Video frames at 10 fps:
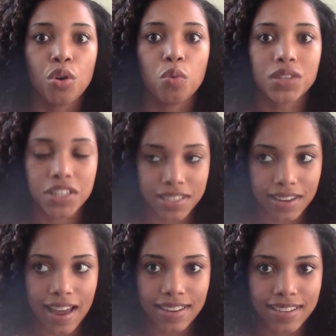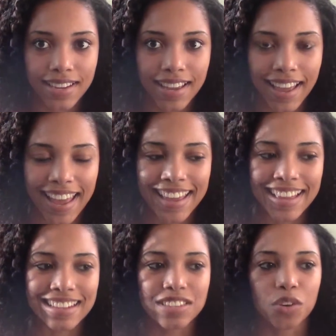which is a lot.
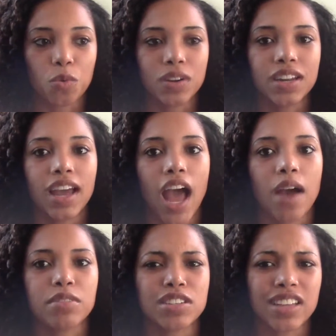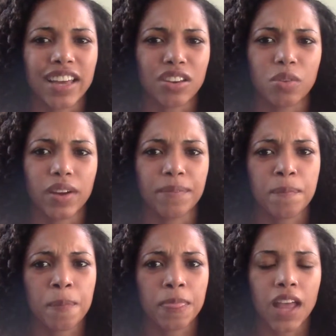And so one day I was just like, you know what,
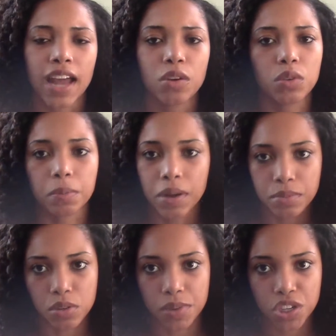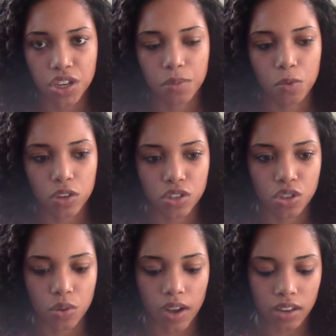I don't want to pump so much anymore.
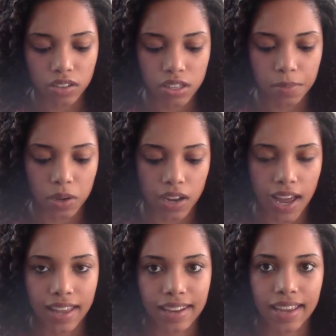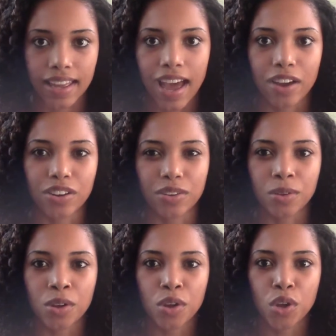So I looked up online like how to
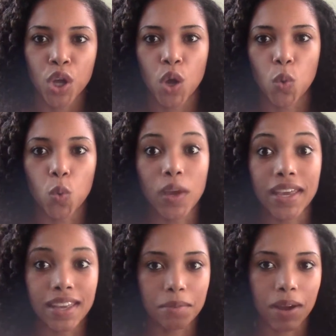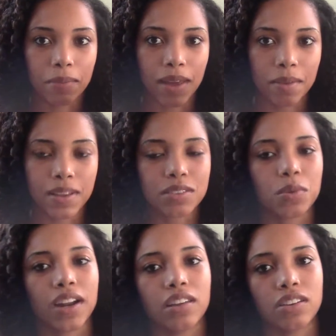wean my baby is
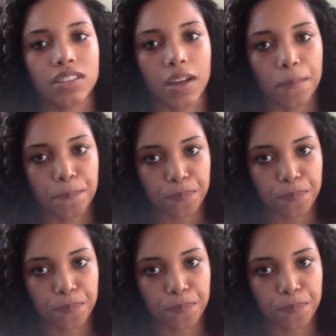what I looked up.